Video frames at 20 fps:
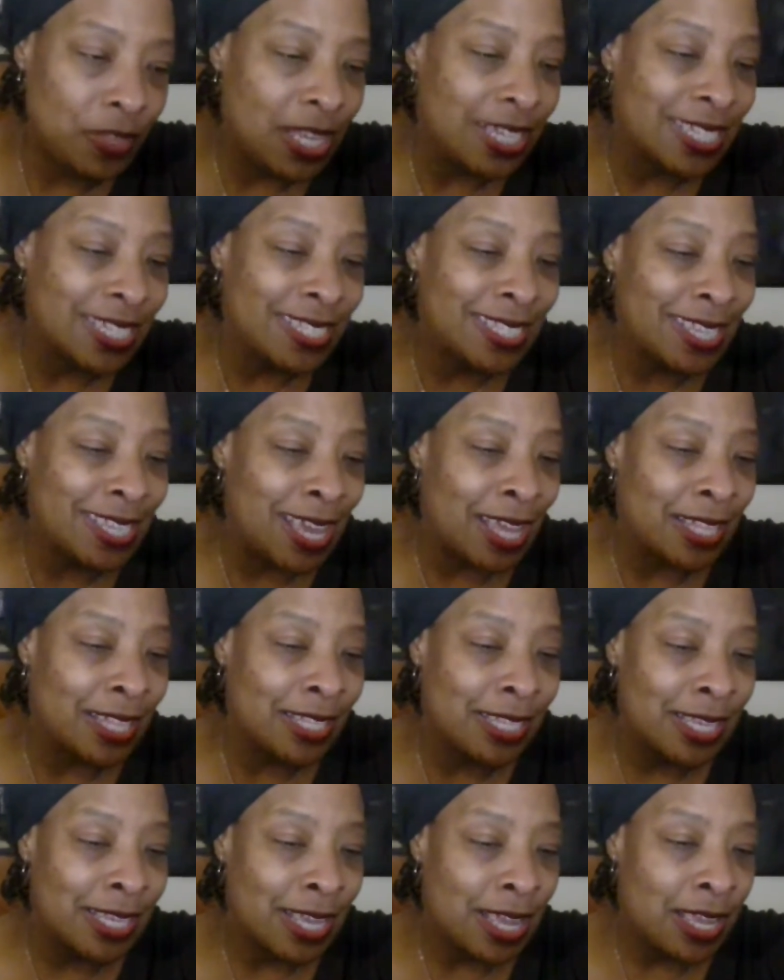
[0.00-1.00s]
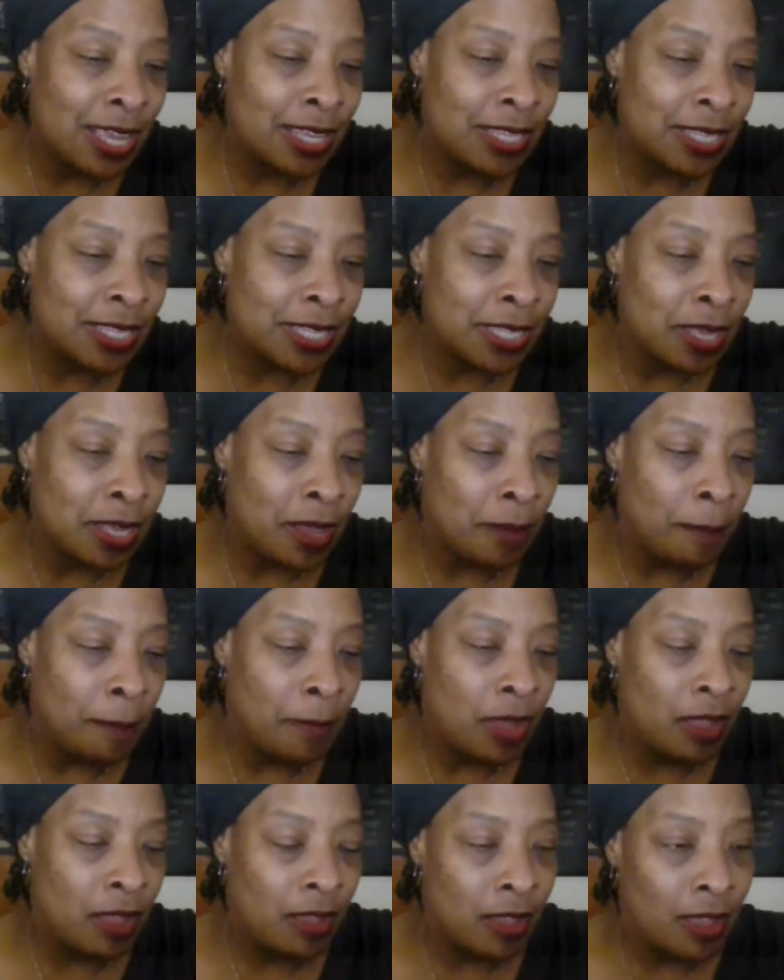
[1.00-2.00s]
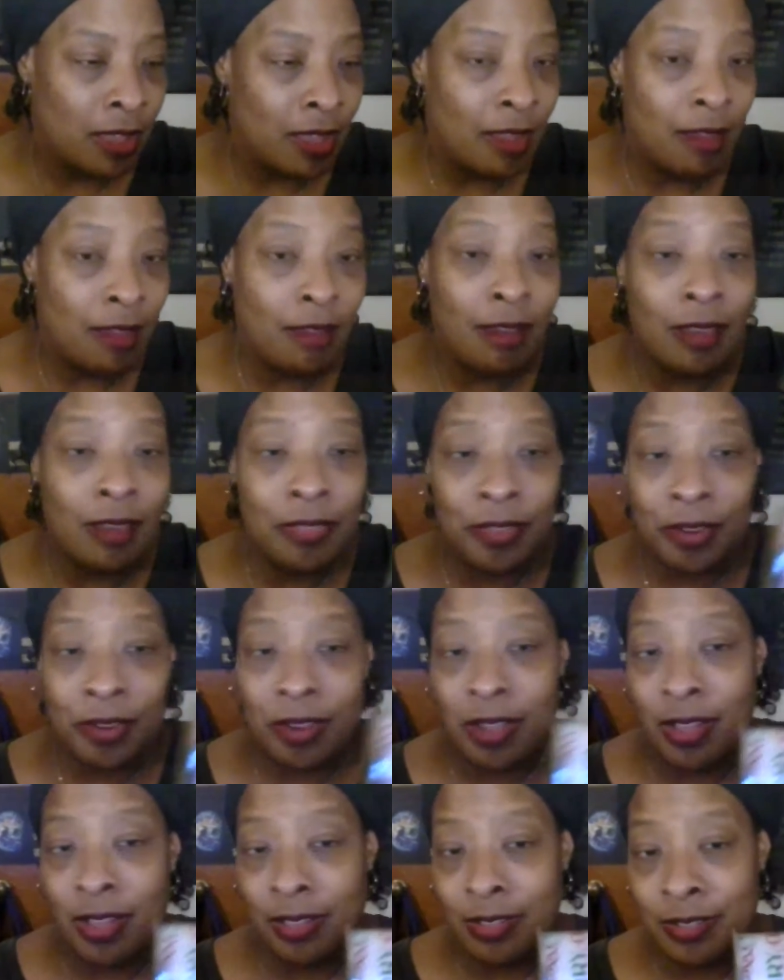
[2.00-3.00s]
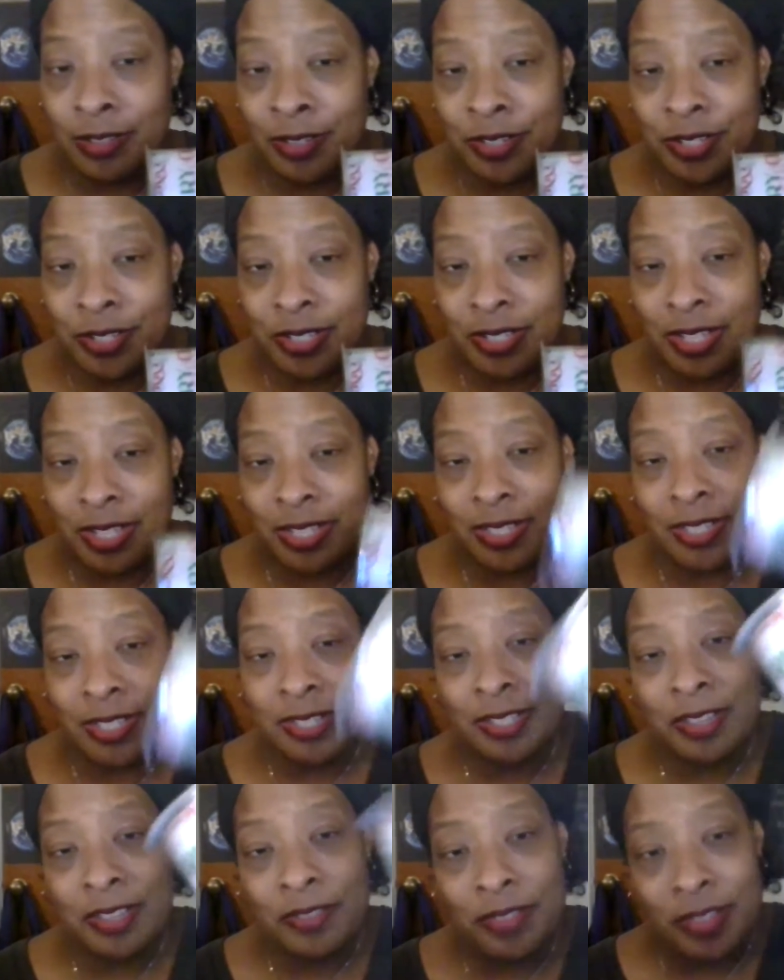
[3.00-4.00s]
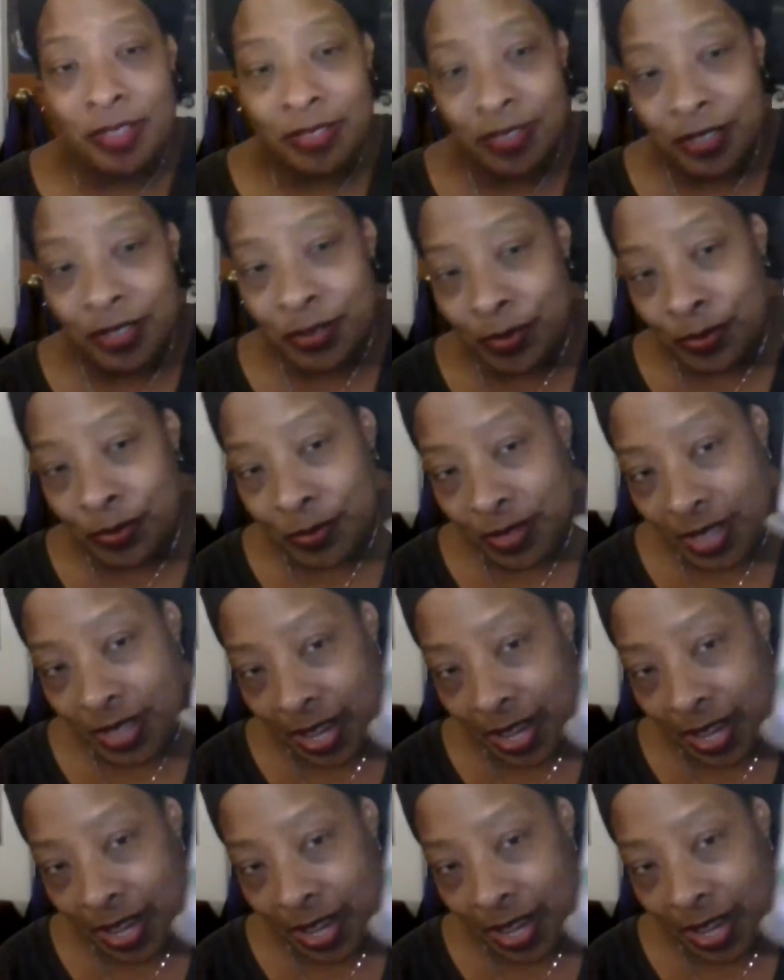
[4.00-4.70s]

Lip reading: is get some other colors like this. I thought this one was